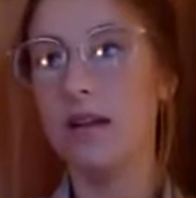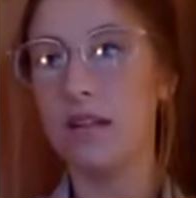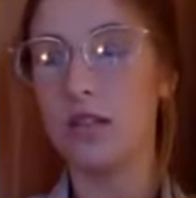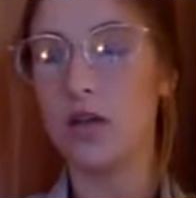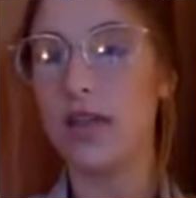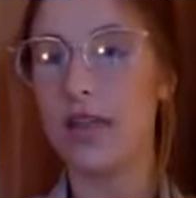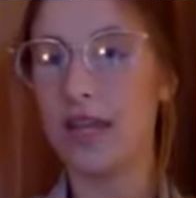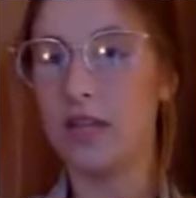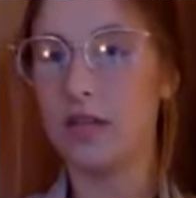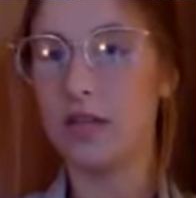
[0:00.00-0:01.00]
So I
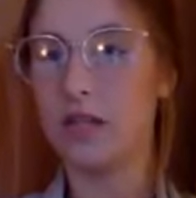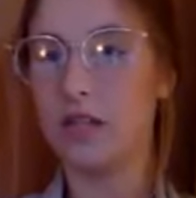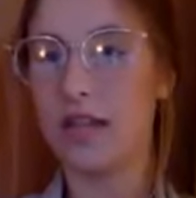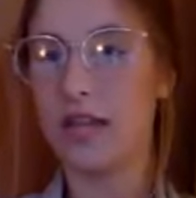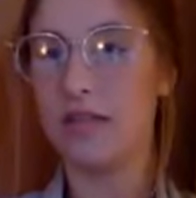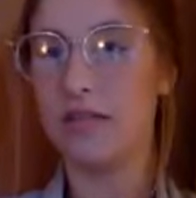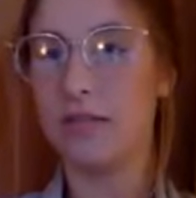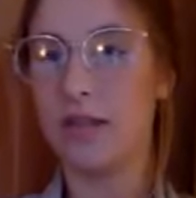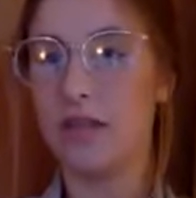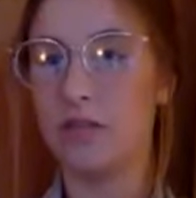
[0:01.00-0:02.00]
think it's really just kind of
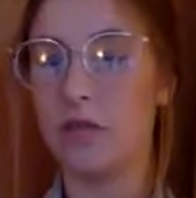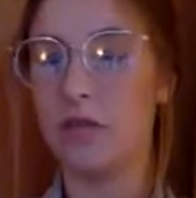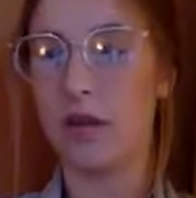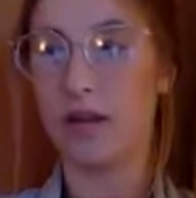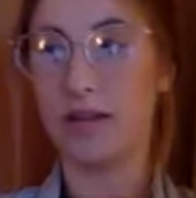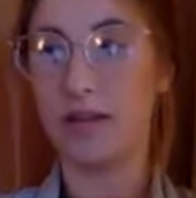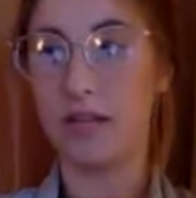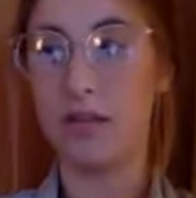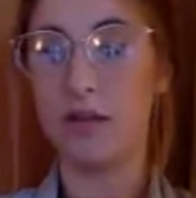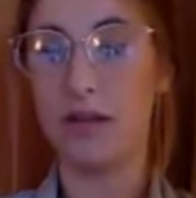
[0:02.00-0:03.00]
the biggest roadblock is the
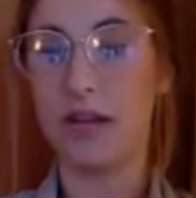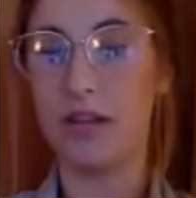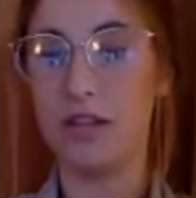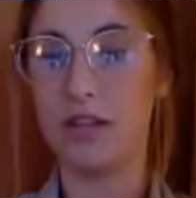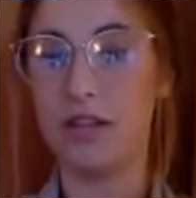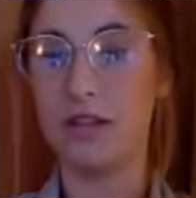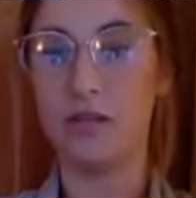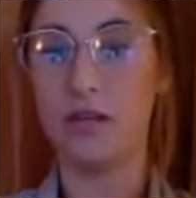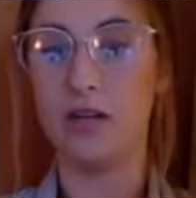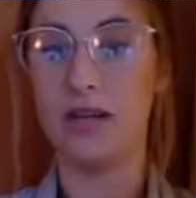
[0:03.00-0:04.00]
communication as
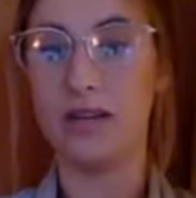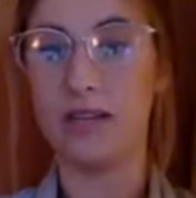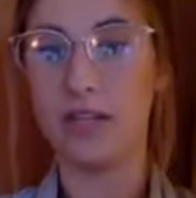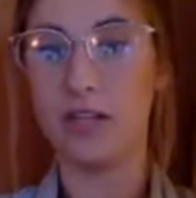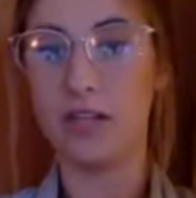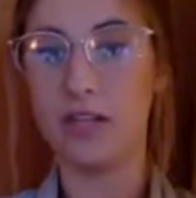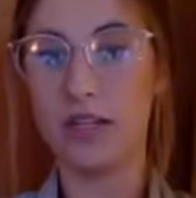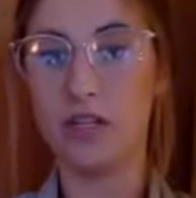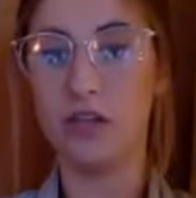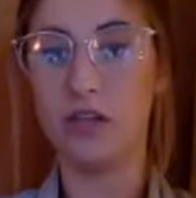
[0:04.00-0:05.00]
an organization
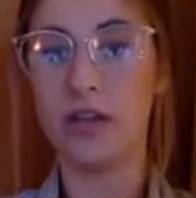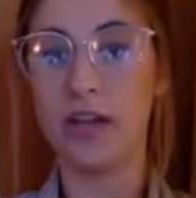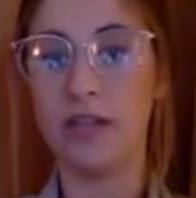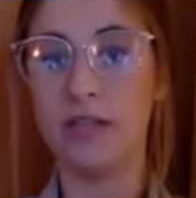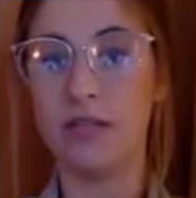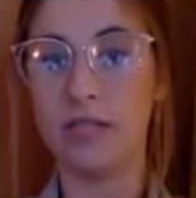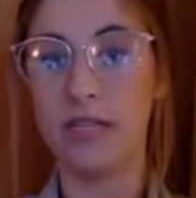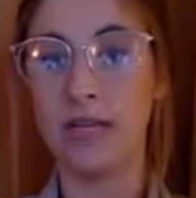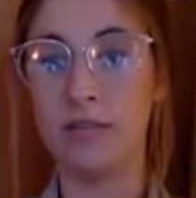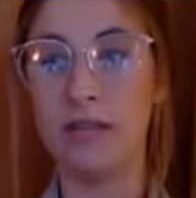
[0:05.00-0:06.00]
and just creating those
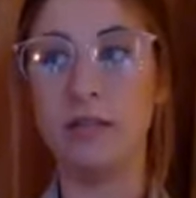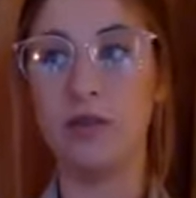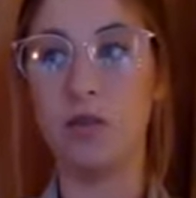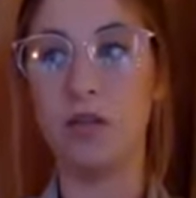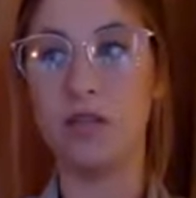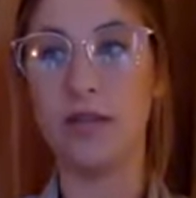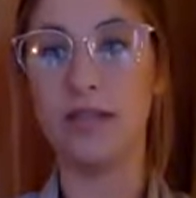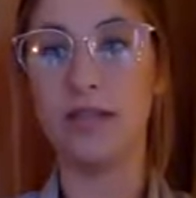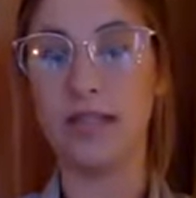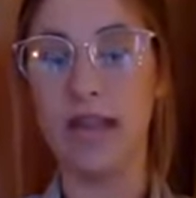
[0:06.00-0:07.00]
teams and those
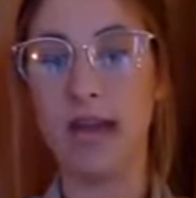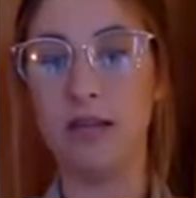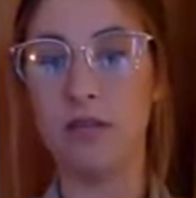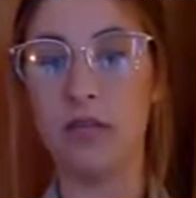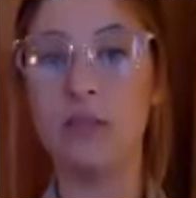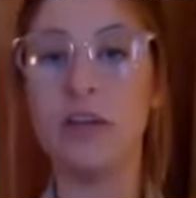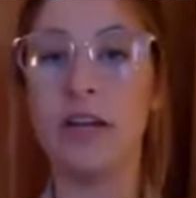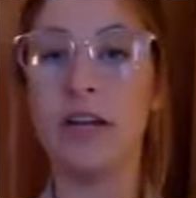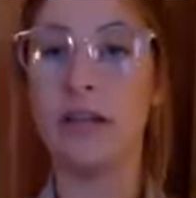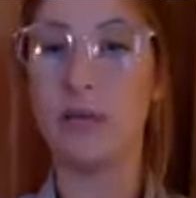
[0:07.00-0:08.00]
workspaces again,
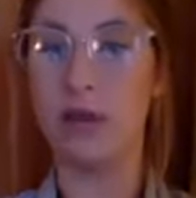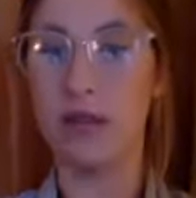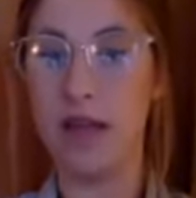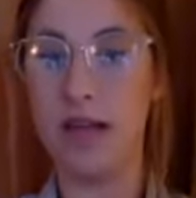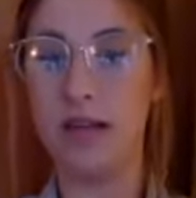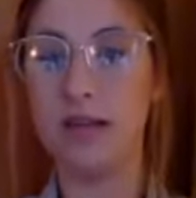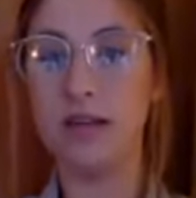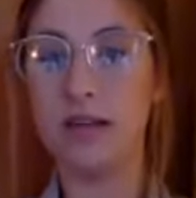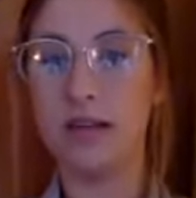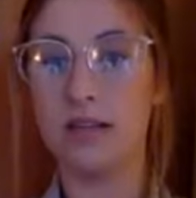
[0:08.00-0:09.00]
recreating them online.
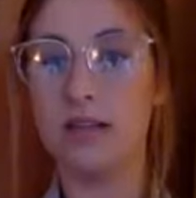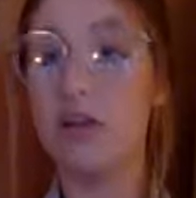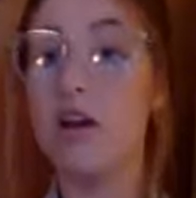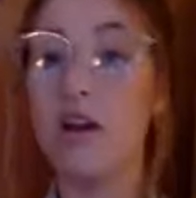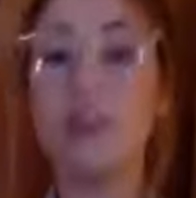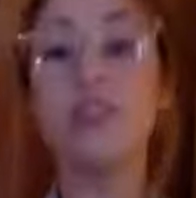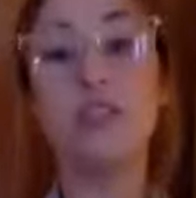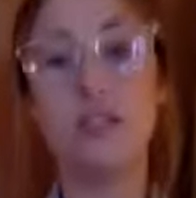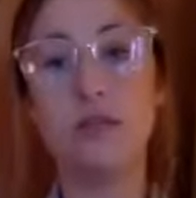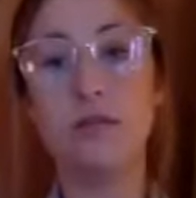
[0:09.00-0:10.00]
It's not hard to
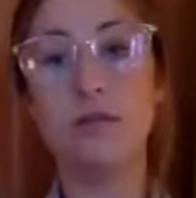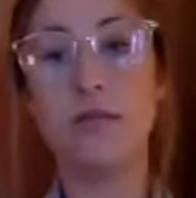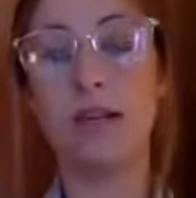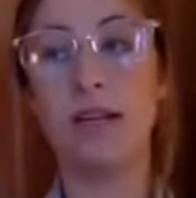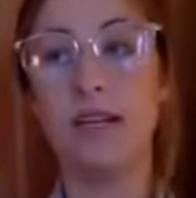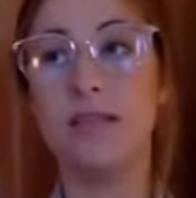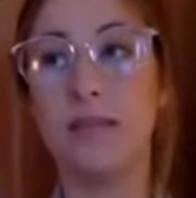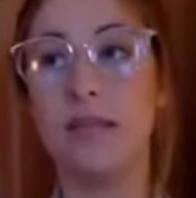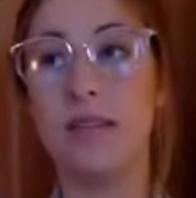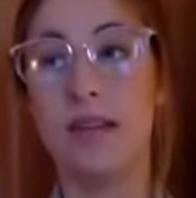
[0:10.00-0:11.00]
do, but it is
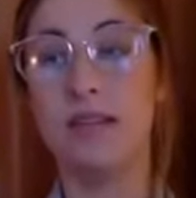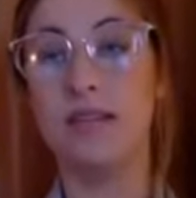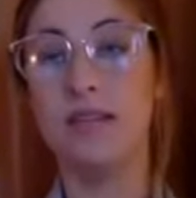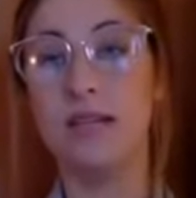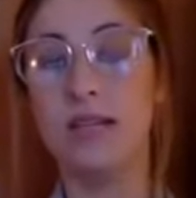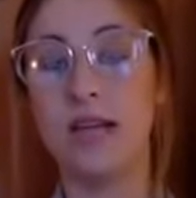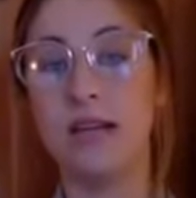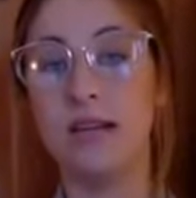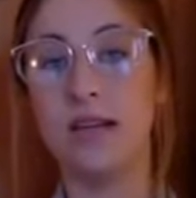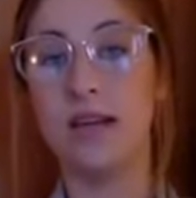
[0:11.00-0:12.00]
something that needs to be
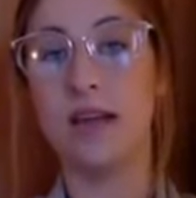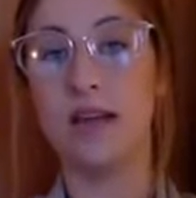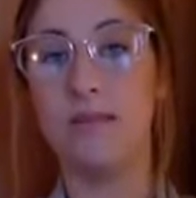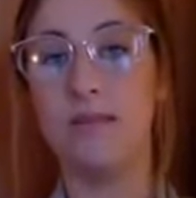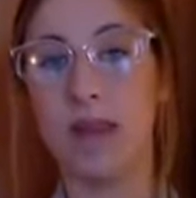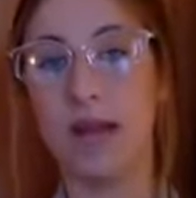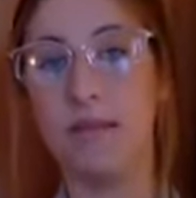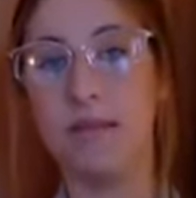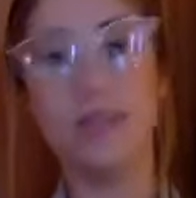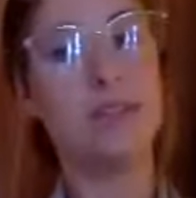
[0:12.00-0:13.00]
done by
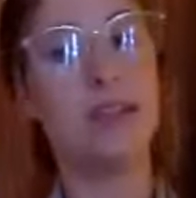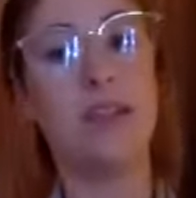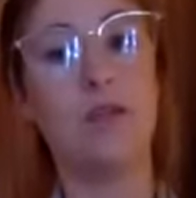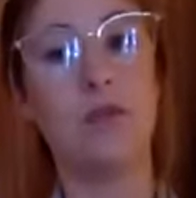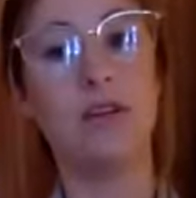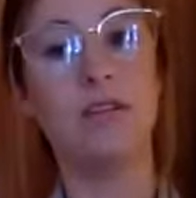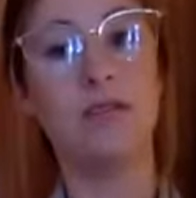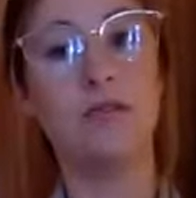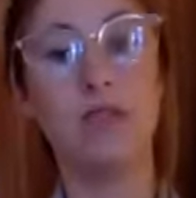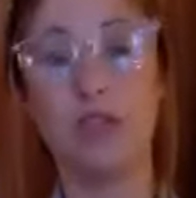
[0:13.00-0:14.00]
companies, and they weren't really